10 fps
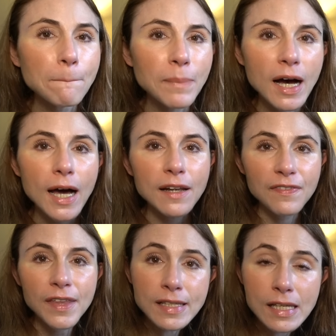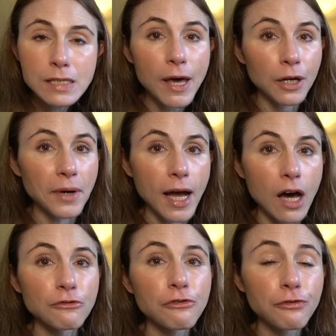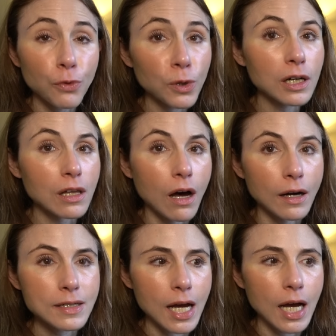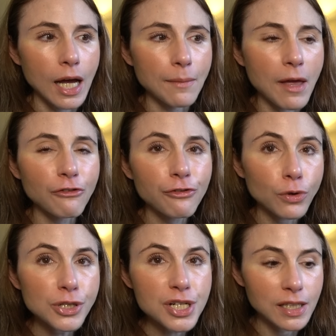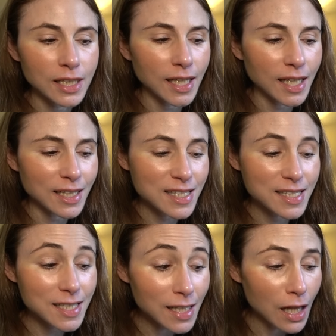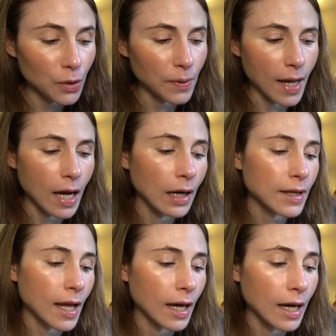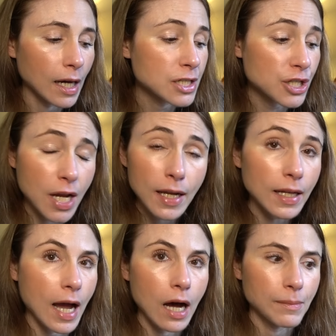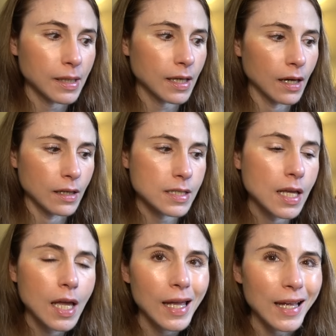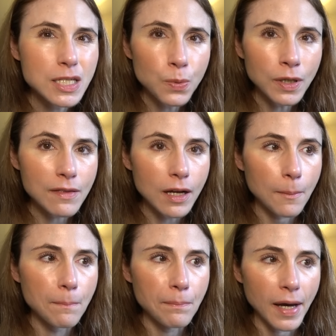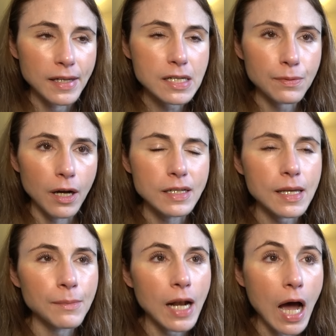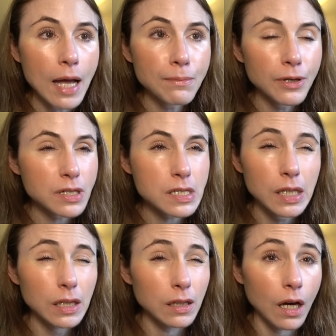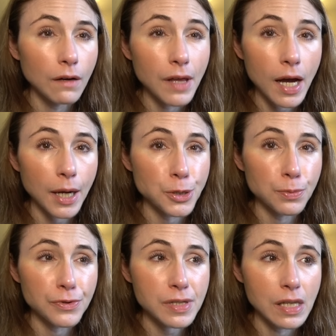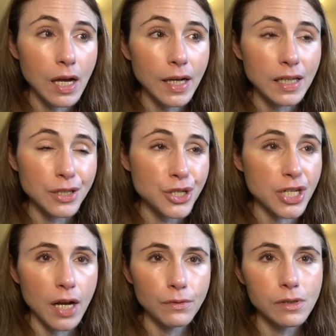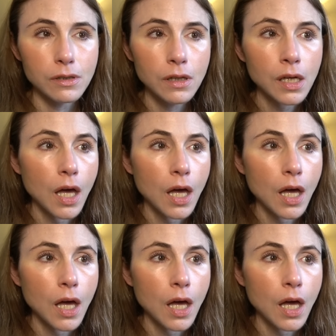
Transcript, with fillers: But this has been around for a long time, and fortunately, it's still around. And check it out because it's one of their best products. I mean, I personally love the Hydro Boost line in general.